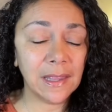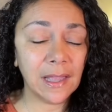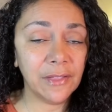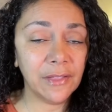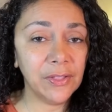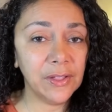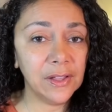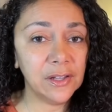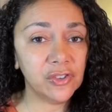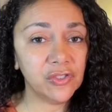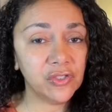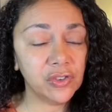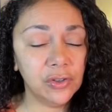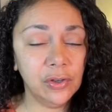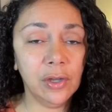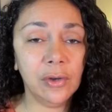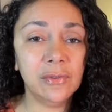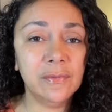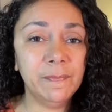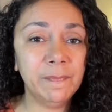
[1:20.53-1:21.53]
I think
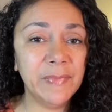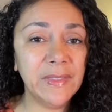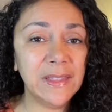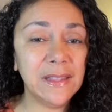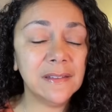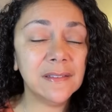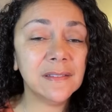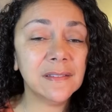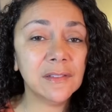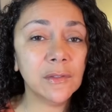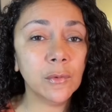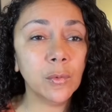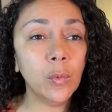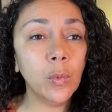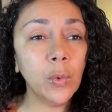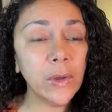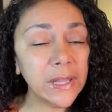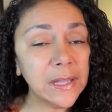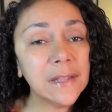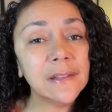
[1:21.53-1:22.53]
Chanon is the
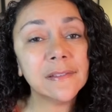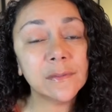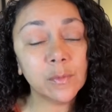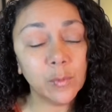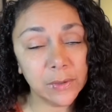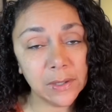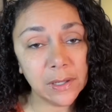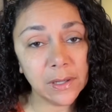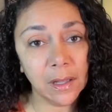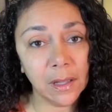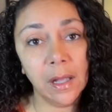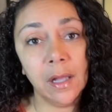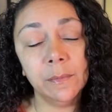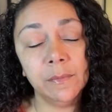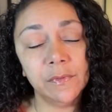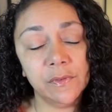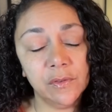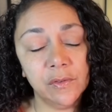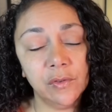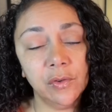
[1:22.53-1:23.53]
weakest when it
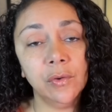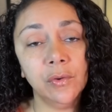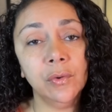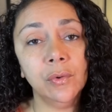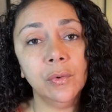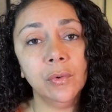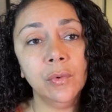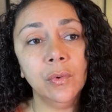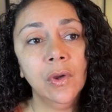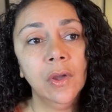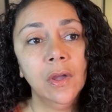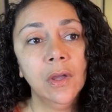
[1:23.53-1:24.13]
comes to